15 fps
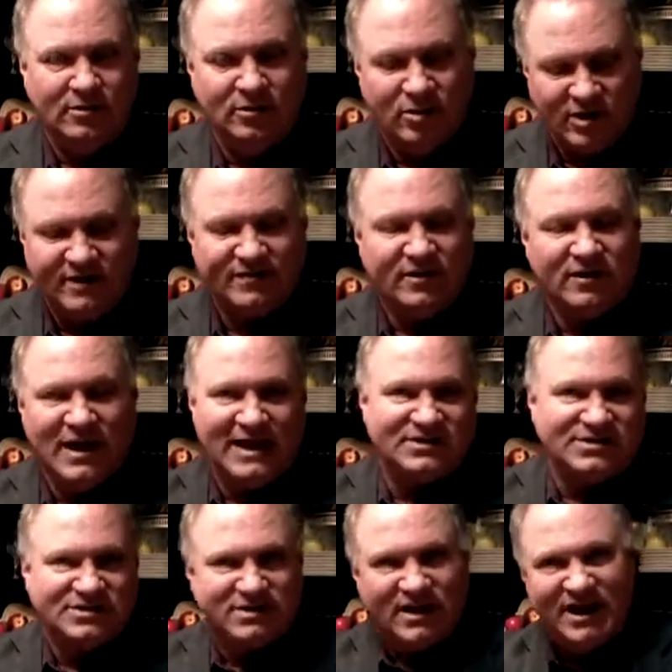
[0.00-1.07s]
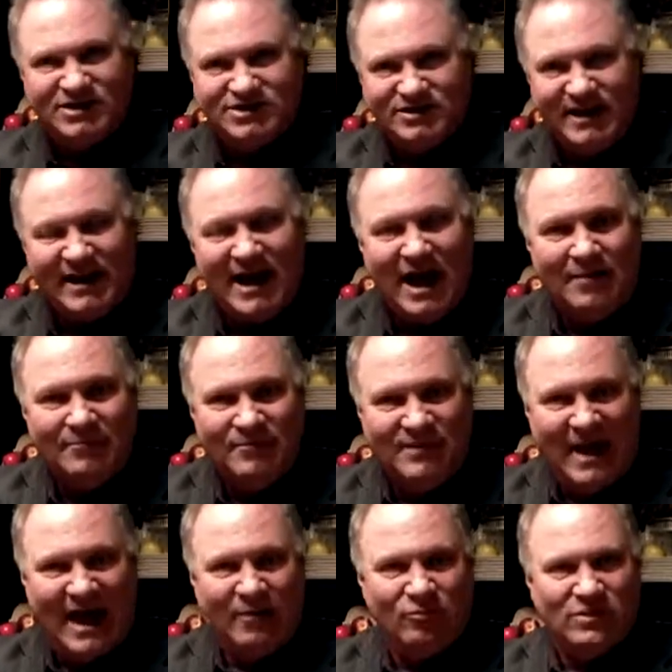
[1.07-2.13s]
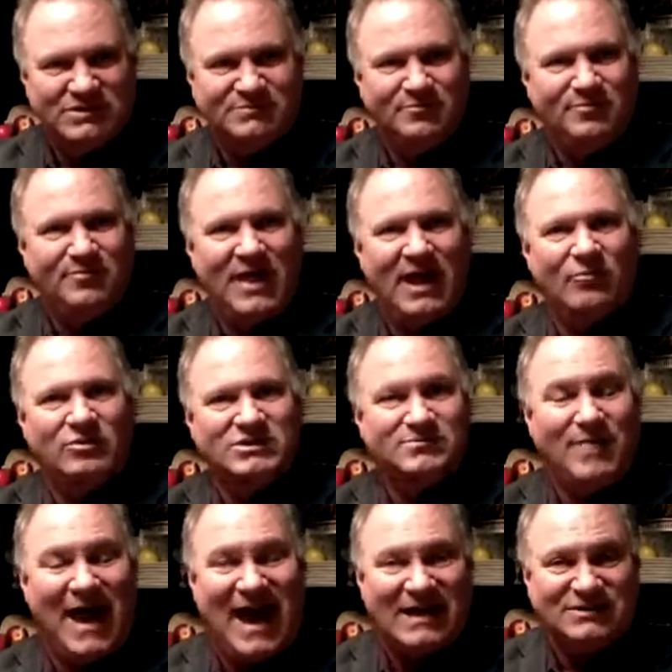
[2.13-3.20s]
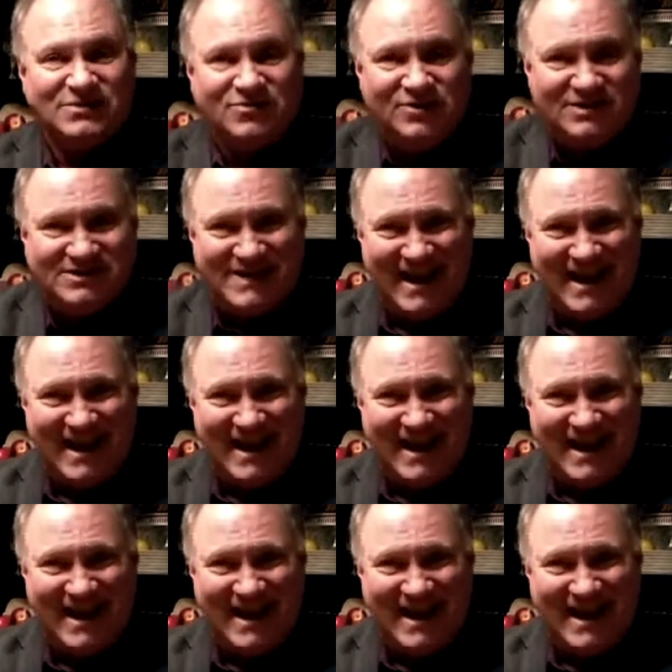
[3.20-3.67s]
Look at the legislation that was passed through the